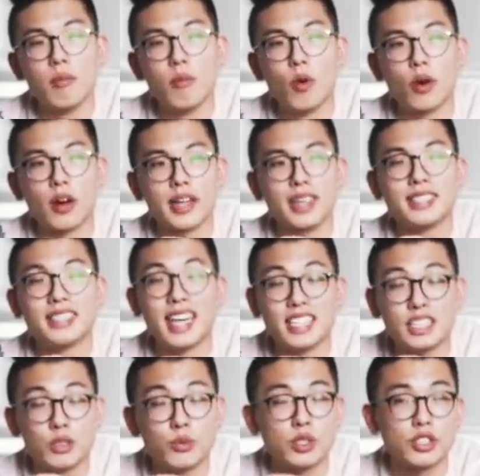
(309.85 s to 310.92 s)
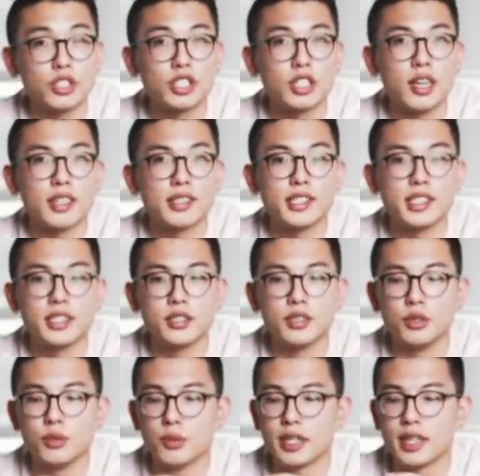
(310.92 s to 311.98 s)
more intention with your shots, and
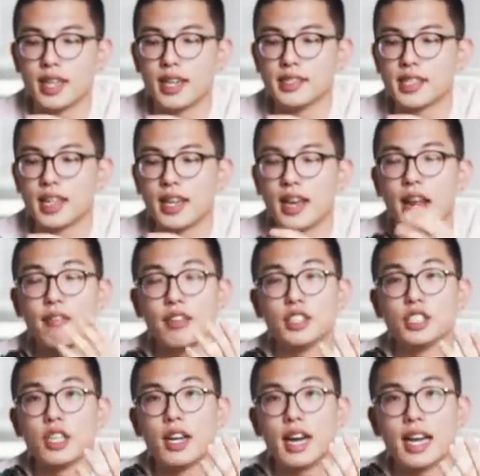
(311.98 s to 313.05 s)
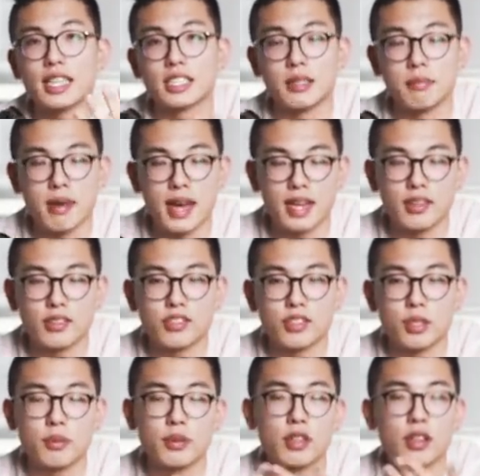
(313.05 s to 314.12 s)
you realize that every shot actually matters, so
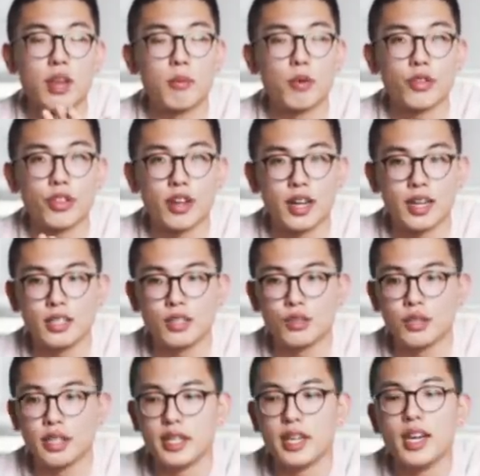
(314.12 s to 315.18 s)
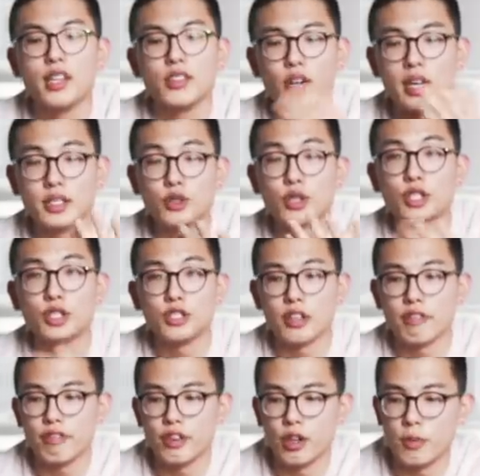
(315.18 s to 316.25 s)
you put a lot more thought into it. So I enjoy
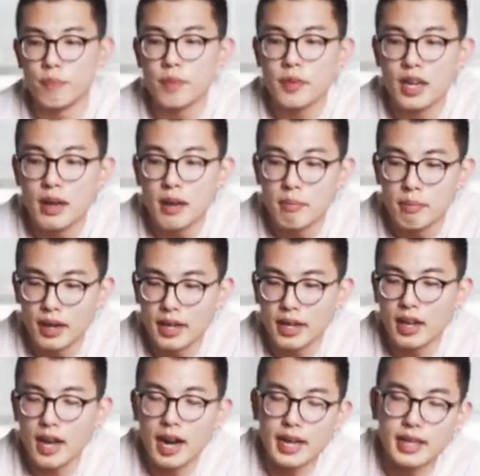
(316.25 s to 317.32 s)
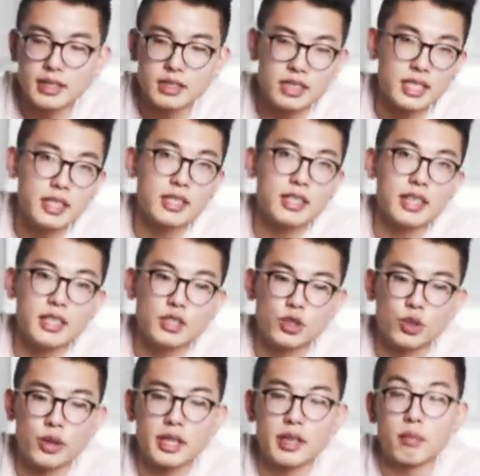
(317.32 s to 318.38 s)
shooting film, but I didn't
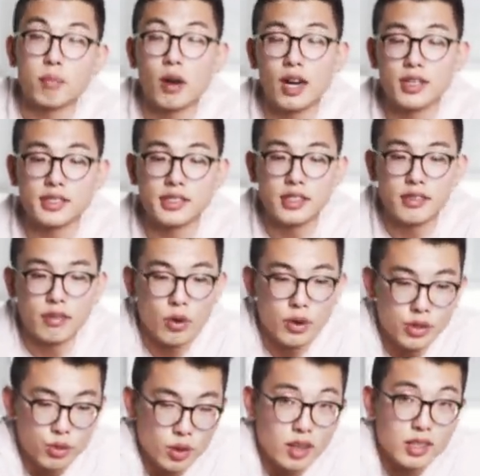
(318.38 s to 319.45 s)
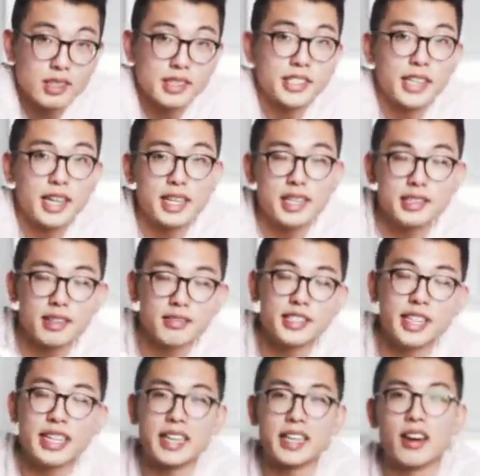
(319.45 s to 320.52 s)
enjoy the process of going through all the settings of
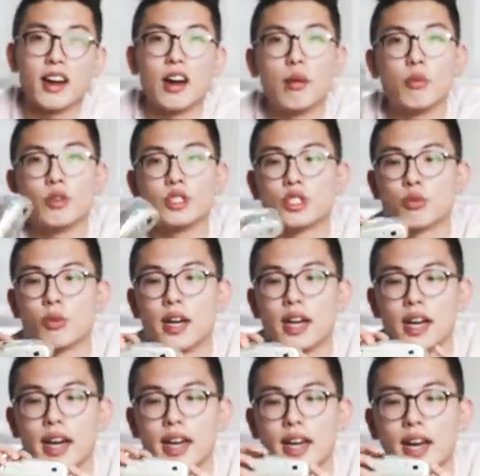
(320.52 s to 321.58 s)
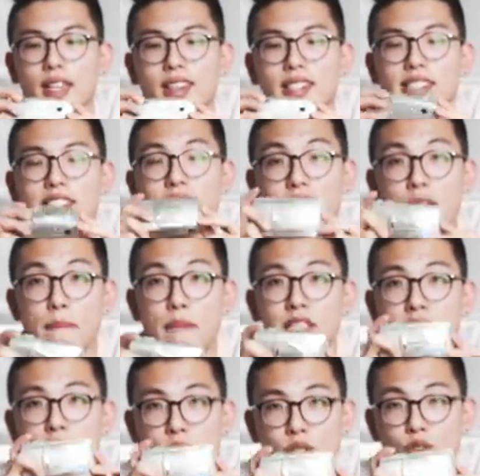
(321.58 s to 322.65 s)
setting it up, which is why I got this
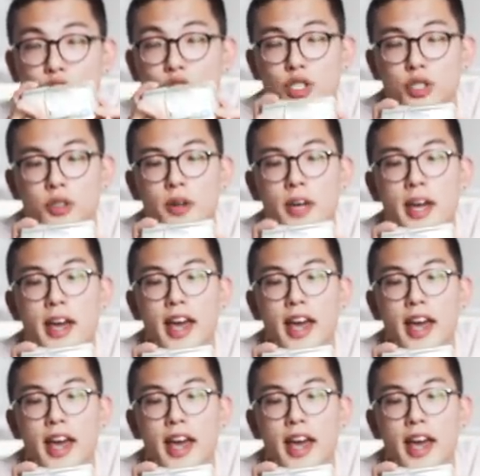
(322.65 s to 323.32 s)
Olympus Mew 2.